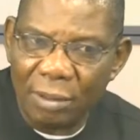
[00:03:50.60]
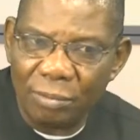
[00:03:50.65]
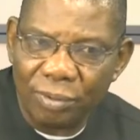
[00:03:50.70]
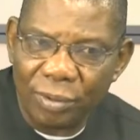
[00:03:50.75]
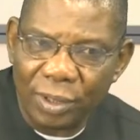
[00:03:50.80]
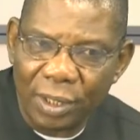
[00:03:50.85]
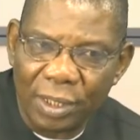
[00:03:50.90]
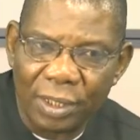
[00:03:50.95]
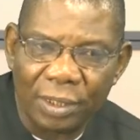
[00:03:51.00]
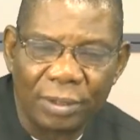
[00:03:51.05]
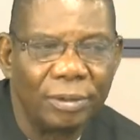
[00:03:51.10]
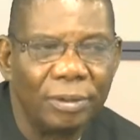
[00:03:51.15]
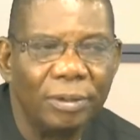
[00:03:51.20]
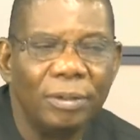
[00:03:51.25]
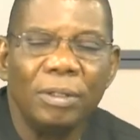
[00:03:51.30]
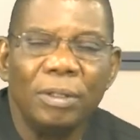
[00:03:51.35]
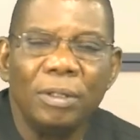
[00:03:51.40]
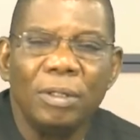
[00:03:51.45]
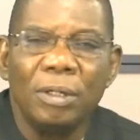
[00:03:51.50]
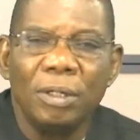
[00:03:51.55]
breaking.
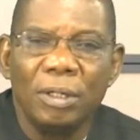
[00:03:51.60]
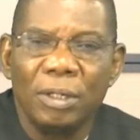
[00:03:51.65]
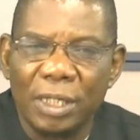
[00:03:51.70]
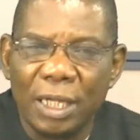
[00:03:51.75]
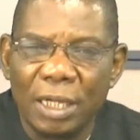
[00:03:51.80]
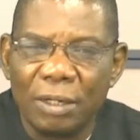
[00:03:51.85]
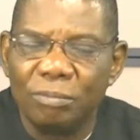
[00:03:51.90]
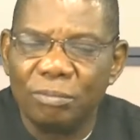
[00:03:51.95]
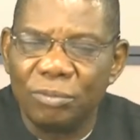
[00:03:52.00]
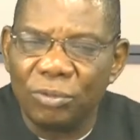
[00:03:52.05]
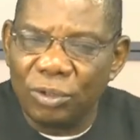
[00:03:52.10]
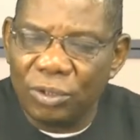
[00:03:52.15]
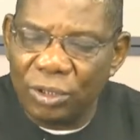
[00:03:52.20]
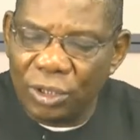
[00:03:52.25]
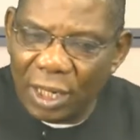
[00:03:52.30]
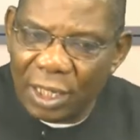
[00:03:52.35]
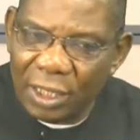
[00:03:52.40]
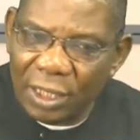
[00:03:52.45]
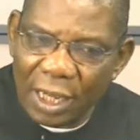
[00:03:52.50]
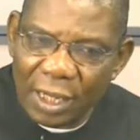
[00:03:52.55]
Then
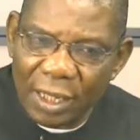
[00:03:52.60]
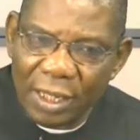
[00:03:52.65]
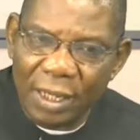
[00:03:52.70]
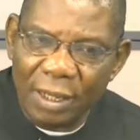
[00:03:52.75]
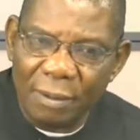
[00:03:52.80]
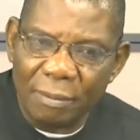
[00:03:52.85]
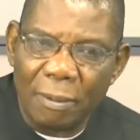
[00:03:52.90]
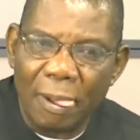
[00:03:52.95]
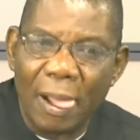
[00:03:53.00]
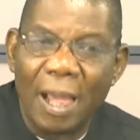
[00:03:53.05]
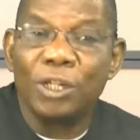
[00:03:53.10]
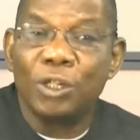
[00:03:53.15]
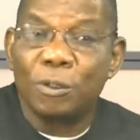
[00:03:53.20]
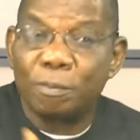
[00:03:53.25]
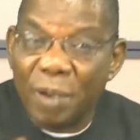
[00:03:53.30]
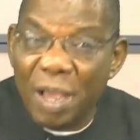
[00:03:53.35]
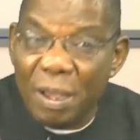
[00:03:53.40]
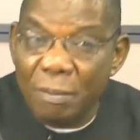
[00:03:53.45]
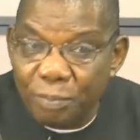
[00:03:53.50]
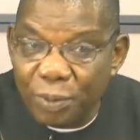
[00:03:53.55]
Jonathan came and
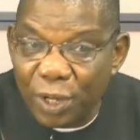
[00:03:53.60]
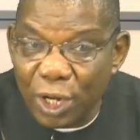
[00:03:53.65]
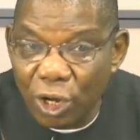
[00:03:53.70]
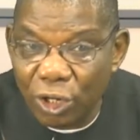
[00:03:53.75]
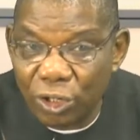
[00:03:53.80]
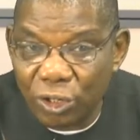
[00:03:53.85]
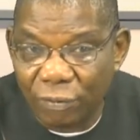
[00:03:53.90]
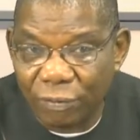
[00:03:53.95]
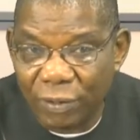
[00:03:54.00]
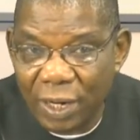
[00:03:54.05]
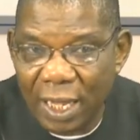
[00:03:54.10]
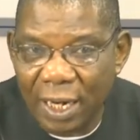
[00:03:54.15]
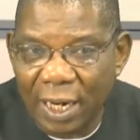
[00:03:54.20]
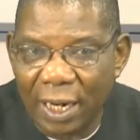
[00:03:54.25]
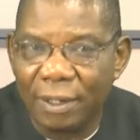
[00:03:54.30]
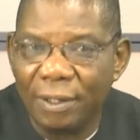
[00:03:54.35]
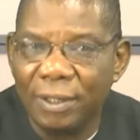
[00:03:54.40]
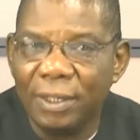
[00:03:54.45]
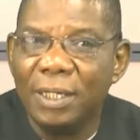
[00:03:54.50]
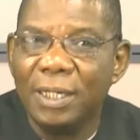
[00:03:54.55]
spent billions of naira.
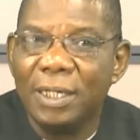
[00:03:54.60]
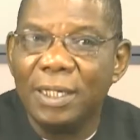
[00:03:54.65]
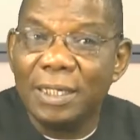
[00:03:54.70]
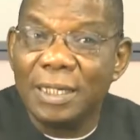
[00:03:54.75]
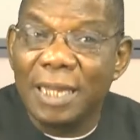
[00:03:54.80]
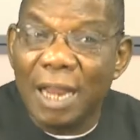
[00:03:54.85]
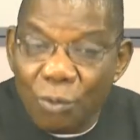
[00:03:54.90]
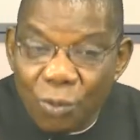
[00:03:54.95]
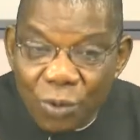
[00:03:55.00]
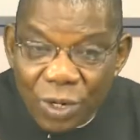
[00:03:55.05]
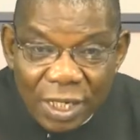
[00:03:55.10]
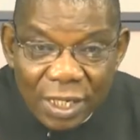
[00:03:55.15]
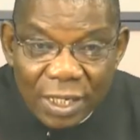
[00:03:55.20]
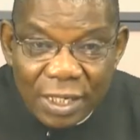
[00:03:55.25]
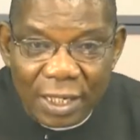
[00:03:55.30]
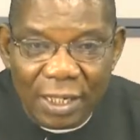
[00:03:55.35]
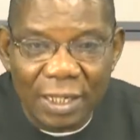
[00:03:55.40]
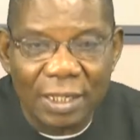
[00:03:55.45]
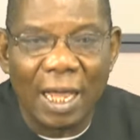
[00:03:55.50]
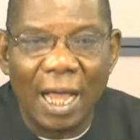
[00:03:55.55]
Then we didn't
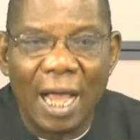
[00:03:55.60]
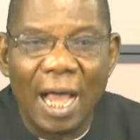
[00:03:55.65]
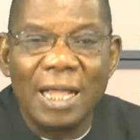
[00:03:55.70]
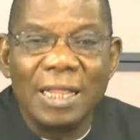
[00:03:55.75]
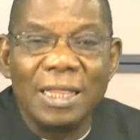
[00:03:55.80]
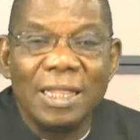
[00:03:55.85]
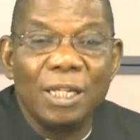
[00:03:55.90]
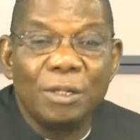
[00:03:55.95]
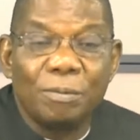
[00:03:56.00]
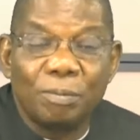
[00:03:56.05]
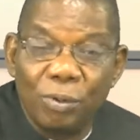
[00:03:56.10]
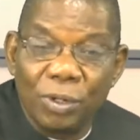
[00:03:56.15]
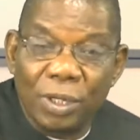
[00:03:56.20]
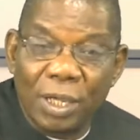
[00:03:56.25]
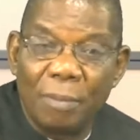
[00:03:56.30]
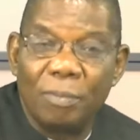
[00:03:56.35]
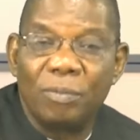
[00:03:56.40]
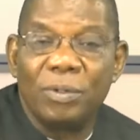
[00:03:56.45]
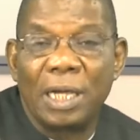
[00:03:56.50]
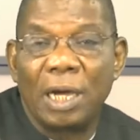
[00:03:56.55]
say it. And this people
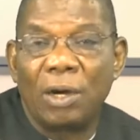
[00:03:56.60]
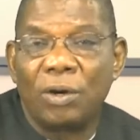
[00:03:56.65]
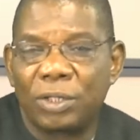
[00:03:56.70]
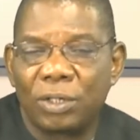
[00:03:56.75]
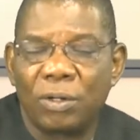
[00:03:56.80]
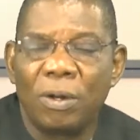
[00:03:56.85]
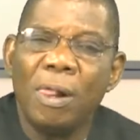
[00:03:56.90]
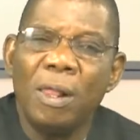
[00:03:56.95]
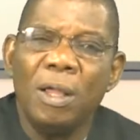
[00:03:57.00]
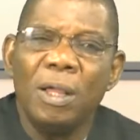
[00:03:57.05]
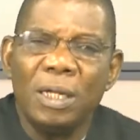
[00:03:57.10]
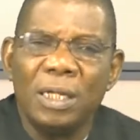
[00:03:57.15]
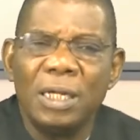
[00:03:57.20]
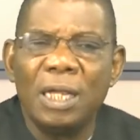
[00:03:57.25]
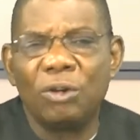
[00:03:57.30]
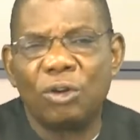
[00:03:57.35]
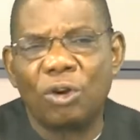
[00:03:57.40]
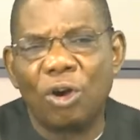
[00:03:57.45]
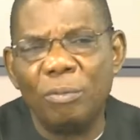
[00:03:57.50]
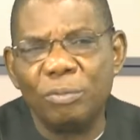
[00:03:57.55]
came, there was,
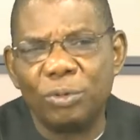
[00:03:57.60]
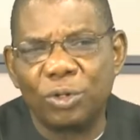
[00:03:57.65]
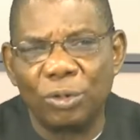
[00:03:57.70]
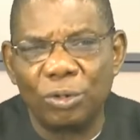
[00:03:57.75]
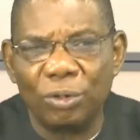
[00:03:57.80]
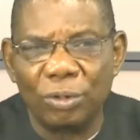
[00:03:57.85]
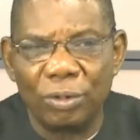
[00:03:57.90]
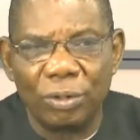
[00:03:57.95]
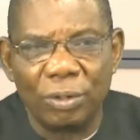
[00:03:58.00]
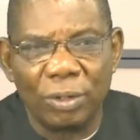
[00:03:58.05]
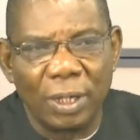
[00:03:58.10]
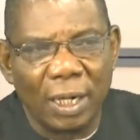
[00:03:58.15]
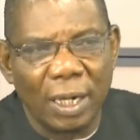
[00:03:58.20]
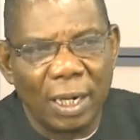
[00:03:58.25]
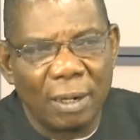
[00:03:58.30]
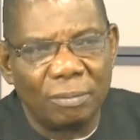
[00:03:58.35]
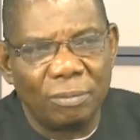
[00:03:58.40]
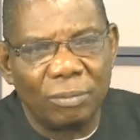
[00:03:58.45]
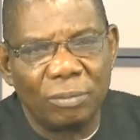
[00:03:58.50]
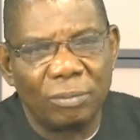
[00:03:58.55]
then come to
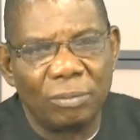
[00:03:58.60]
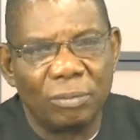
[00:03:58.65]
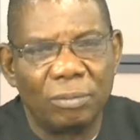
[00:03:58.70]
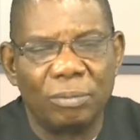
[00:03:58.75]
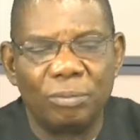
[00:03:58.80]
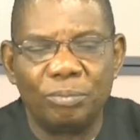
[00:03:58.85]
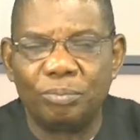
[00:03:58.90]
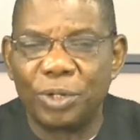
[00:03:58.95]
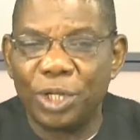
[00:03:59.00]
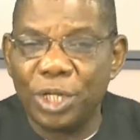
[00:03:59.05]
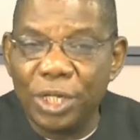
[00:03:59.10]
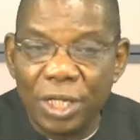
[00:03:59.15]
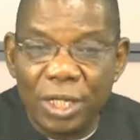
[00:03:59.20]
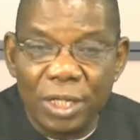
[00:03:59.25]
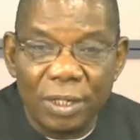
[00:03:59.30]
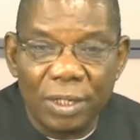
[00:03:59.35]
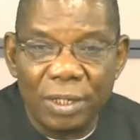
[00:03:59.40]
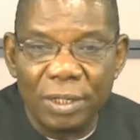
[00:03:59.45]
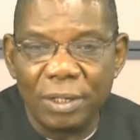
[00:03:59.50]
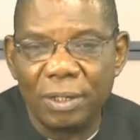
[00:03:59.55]

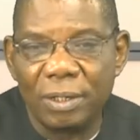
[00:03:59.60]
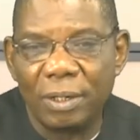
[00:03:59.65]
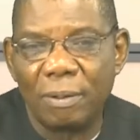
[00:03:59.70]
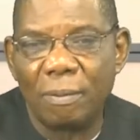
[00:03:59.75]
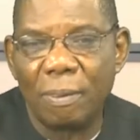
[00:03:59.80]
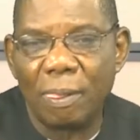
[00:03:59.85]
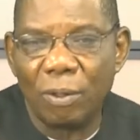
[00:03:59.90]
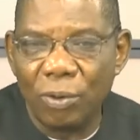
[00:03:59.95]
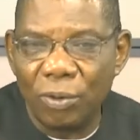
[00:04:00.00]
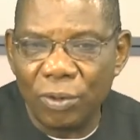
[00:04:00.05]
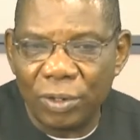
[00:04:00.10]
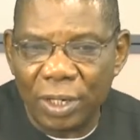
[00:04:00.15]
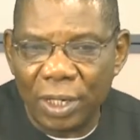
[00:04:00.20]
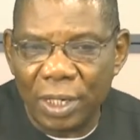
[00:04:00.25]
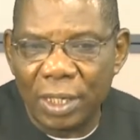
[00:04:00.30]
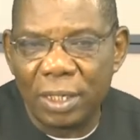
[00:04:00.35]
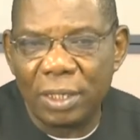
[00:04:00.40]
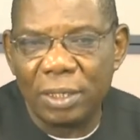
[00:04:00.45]
Bini Ure